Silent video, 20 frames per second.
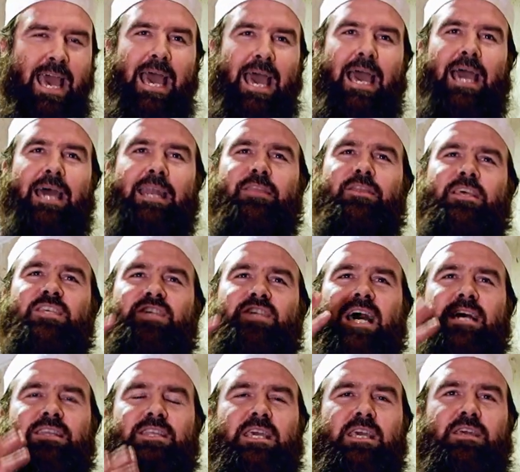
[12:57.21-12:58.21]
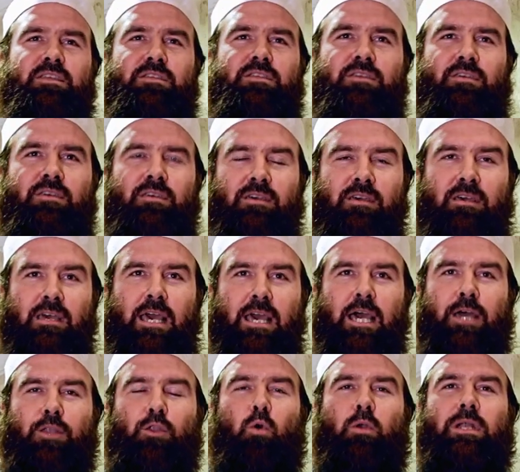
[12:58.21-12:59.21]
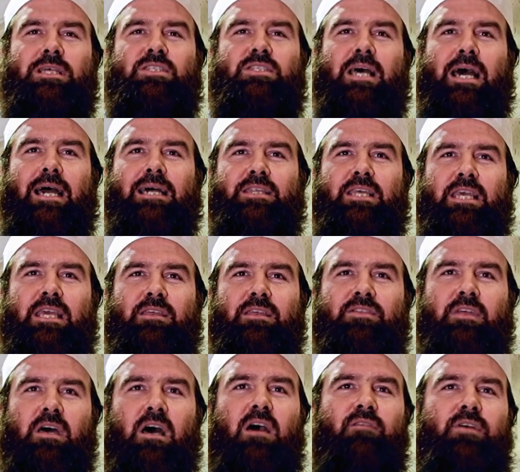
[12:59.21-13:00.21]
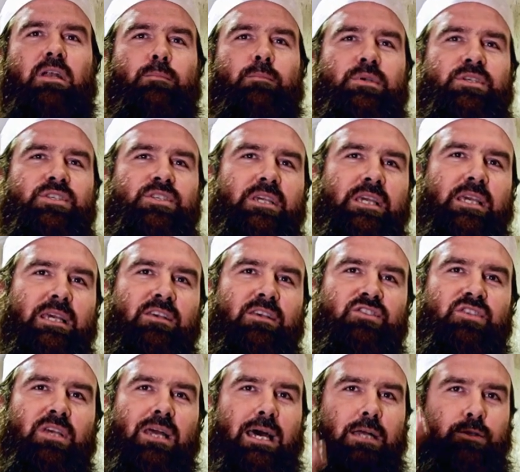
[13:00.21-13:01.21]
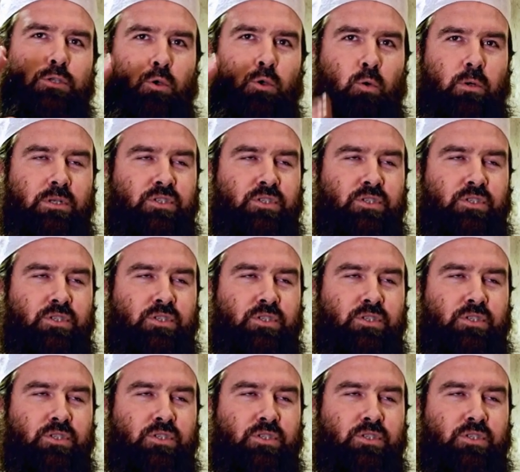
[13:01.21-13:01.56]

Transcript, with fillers: And in this hadith, known as the hadith of al-musi' salatuhu,